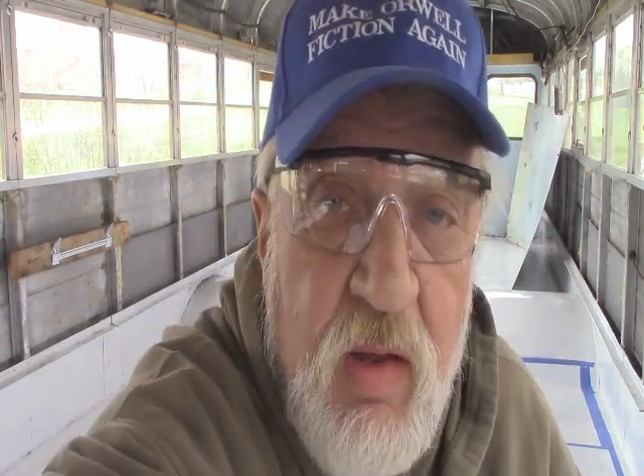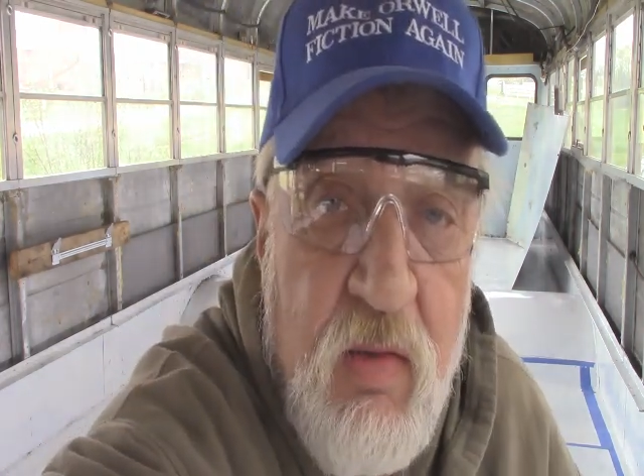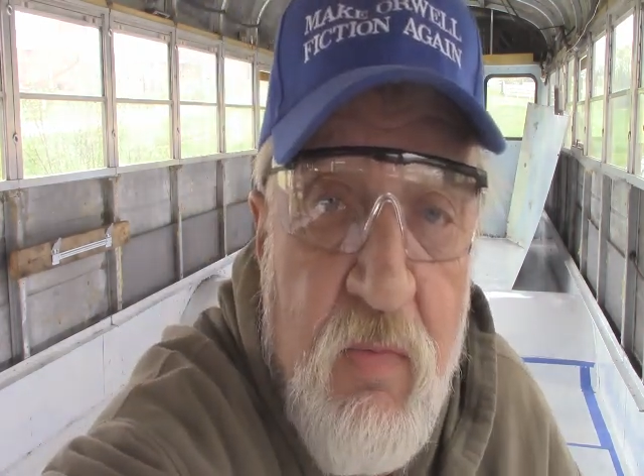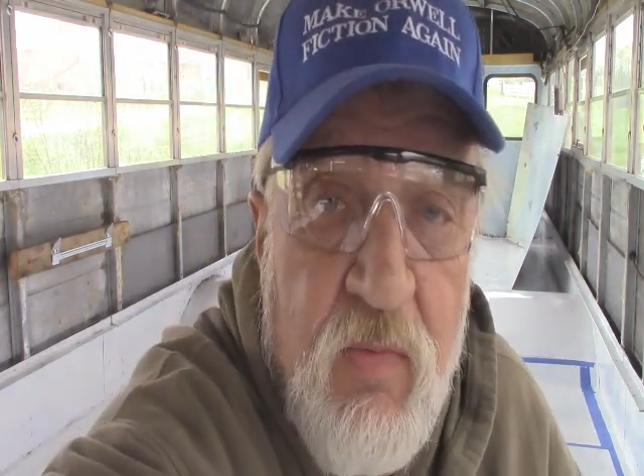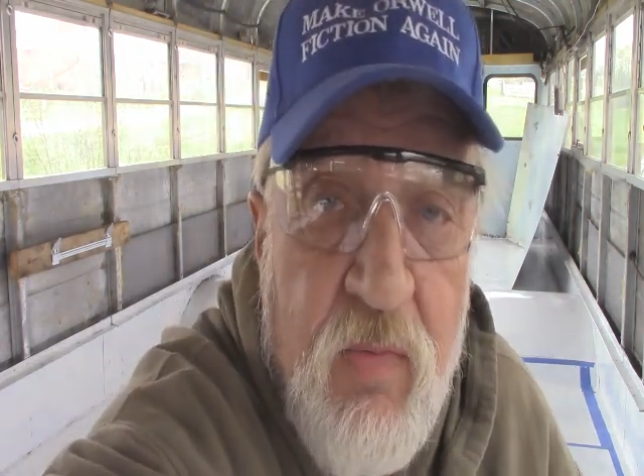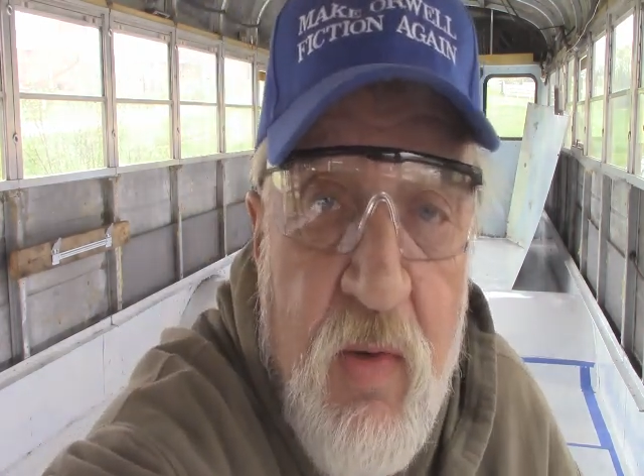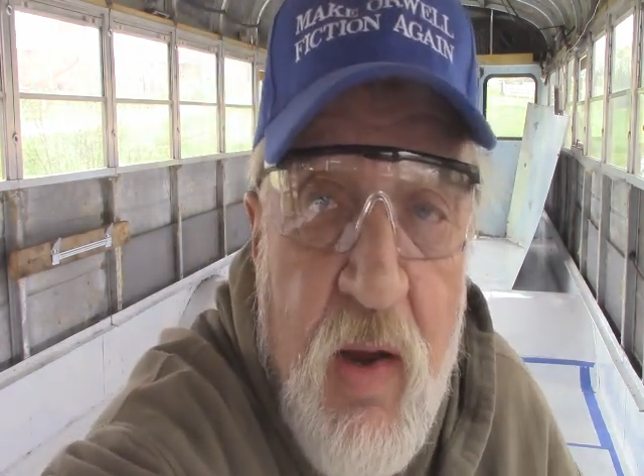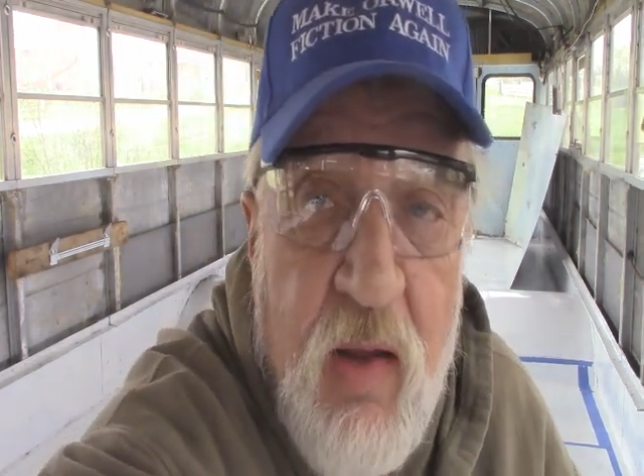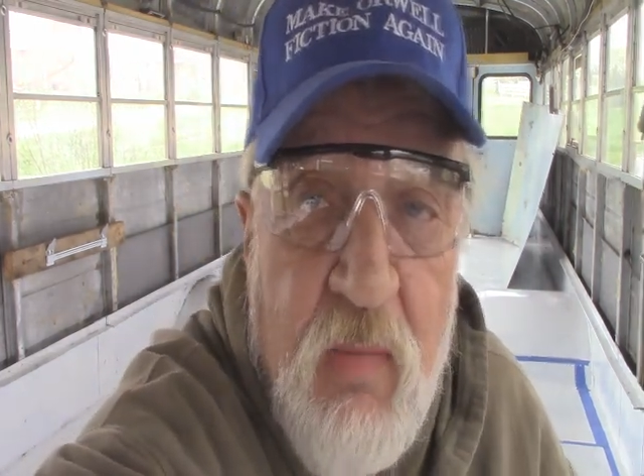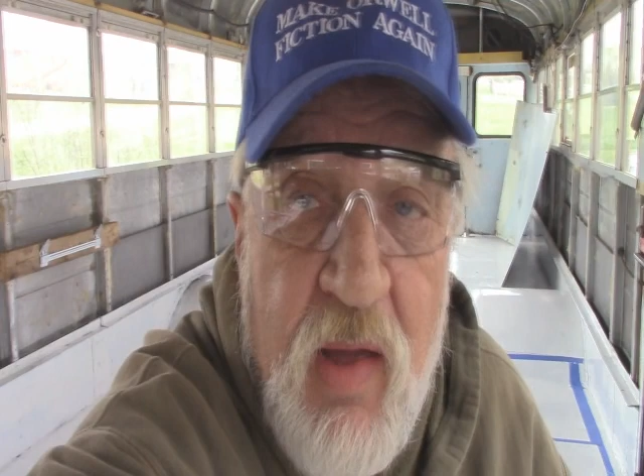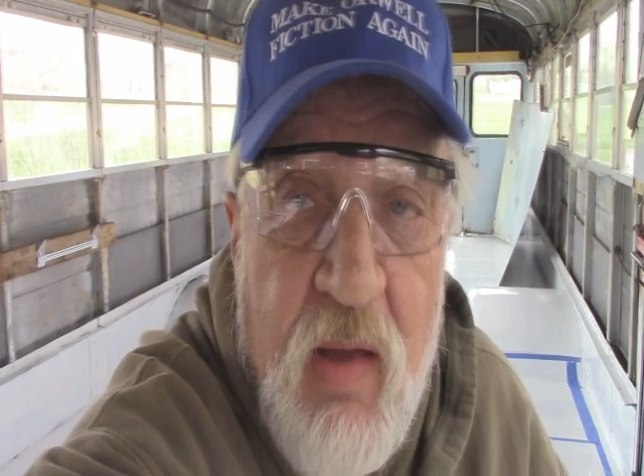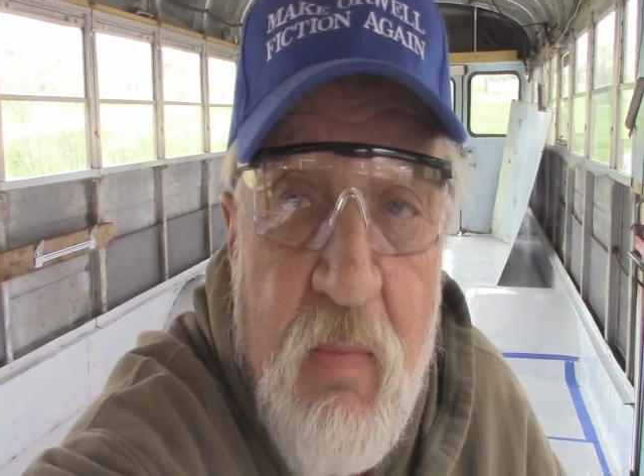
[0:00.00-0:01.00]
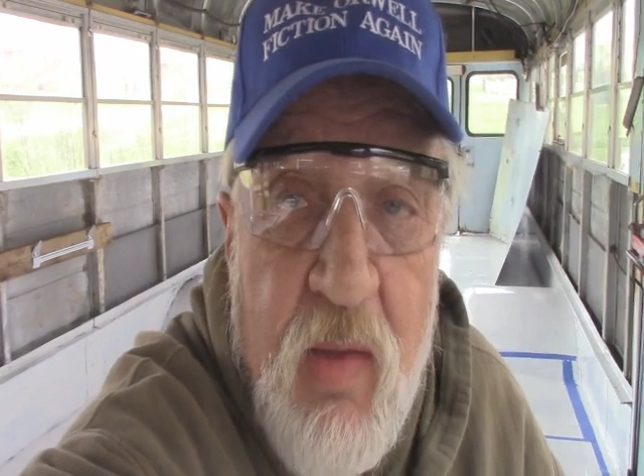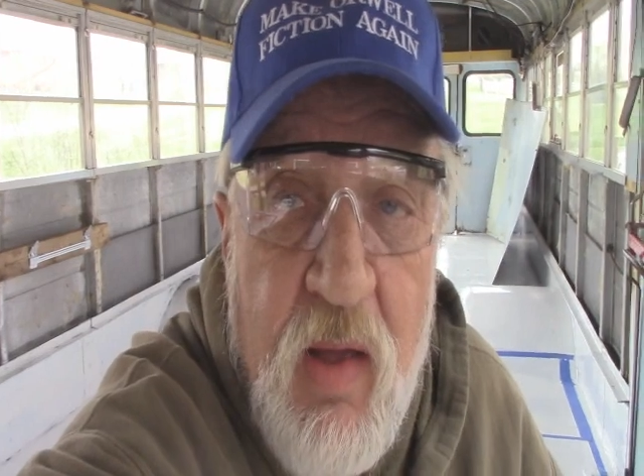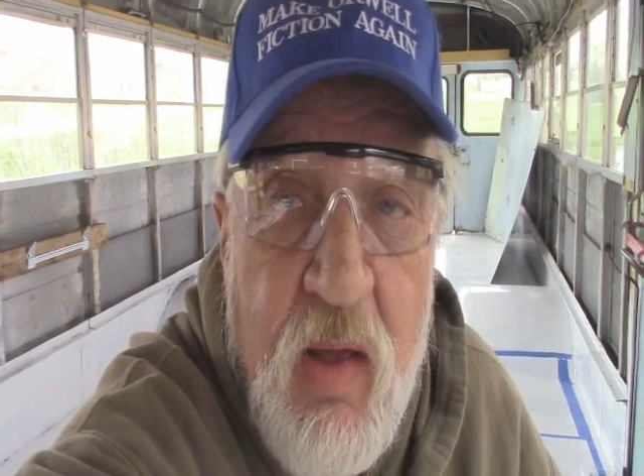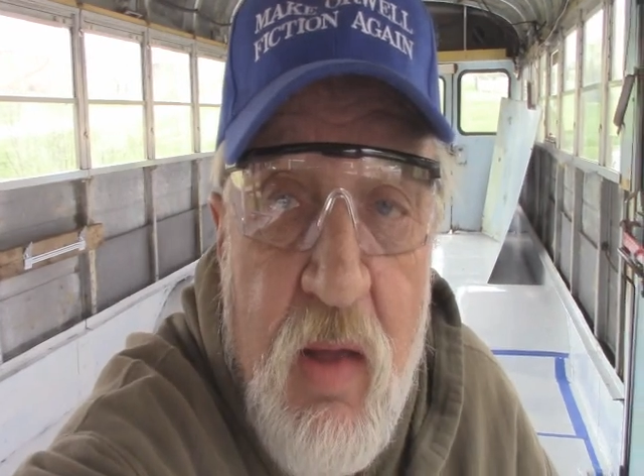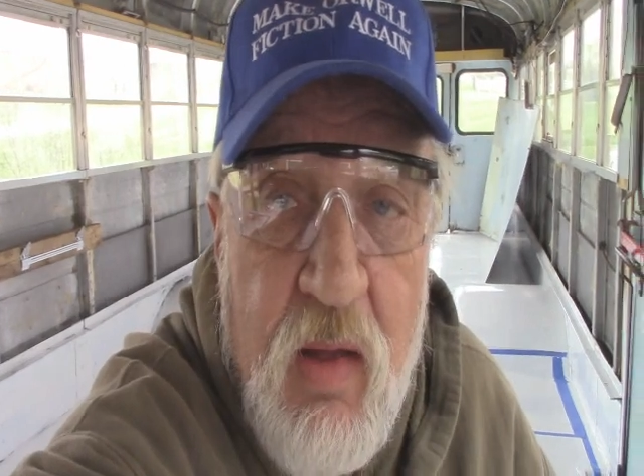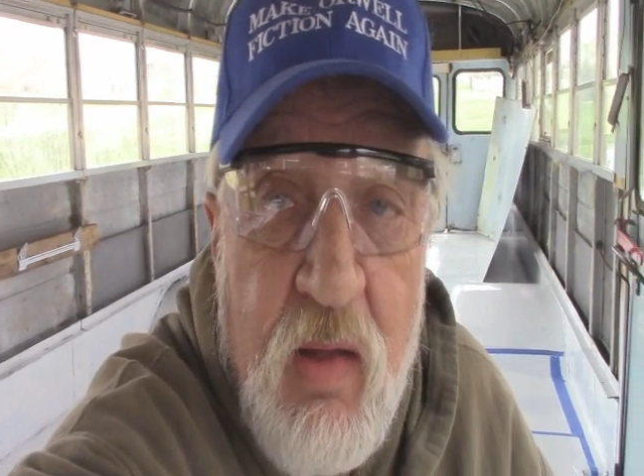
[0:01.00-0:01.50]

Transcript: in frame, am I?